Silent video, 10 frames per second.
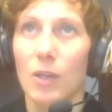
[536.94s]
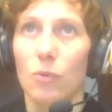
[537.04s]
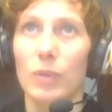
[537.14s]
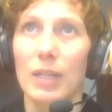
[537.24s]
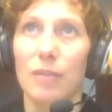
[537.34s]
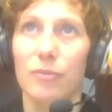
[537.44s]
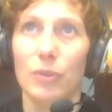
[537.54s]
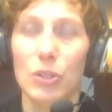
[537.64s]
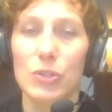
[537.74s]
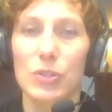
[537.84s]
We have
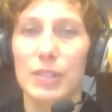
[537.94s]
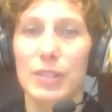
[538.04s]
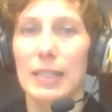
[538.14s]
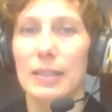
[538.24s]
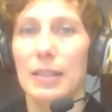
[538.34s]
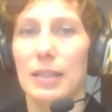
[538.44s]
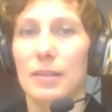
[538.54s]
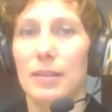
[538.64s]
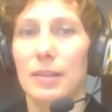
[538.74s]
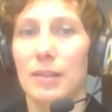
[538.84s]
also seen that
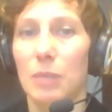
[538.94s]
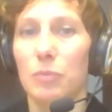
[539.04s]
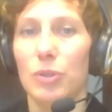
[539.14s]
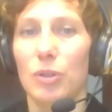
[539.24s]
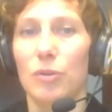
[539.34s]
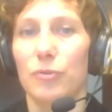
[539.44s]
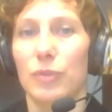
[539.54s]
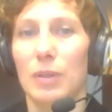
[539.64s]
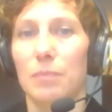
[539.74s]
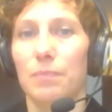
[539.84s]
in the number of
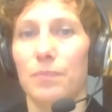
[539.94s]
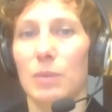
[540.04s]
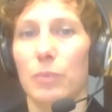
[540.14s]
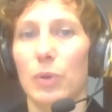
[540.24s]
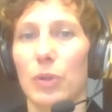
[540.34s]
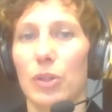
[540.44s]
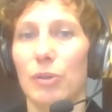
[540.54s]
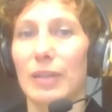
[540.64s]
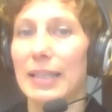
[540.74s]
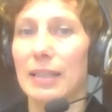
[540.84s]
both
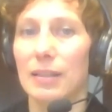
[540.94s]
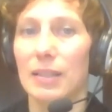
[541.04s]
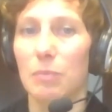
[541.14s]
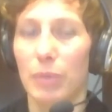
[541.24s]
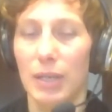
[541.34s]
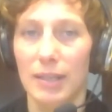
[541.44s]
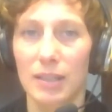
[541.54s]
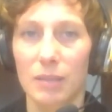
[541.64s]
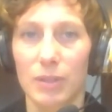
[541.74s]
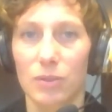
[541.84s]
legally
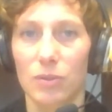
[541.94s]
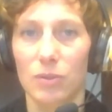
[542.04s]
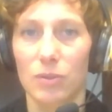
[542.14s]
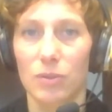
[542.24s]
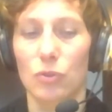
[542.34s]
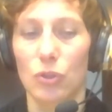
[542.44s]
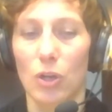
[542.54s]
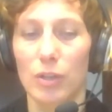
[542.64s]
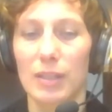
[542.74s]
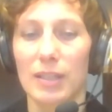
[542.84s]
binding but also
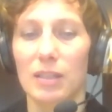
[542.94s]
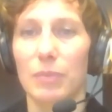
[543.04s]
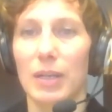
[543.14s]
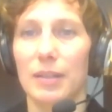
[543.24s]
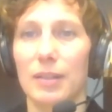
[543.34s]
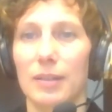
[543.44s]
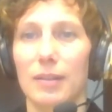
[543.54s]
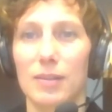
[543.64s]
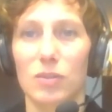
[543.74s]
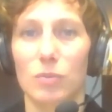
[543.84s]
non-legally binding
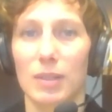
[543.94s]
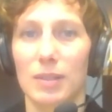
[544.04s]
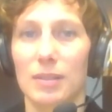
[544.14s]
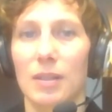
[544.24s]
instruments